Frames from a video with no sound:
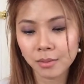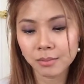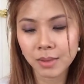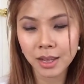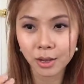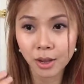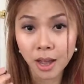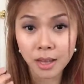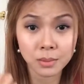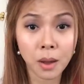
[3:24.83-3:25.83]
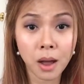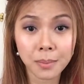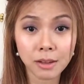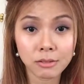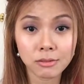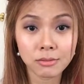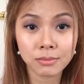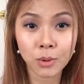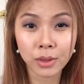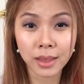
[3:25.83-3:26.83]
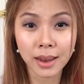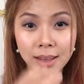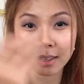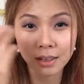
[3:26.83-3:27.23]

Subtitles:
making your eyes pop out more than as